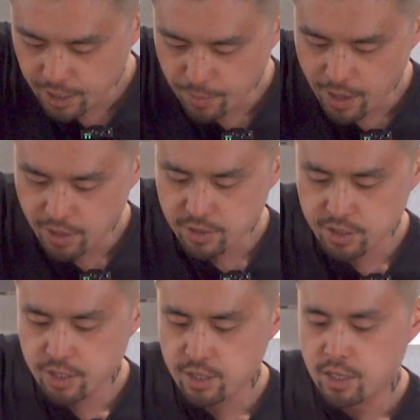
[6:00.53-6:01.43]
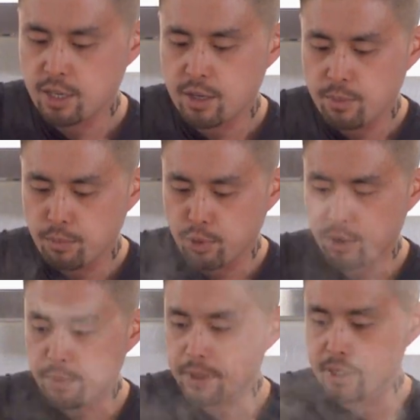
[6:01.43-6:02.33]
them out, put
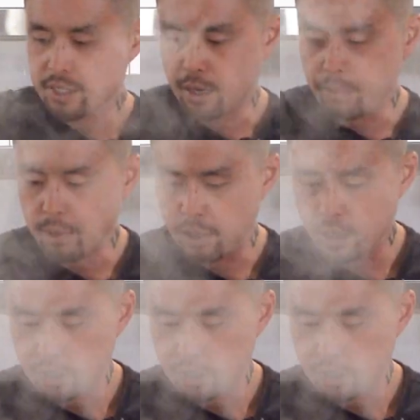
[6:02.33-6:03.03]
them in some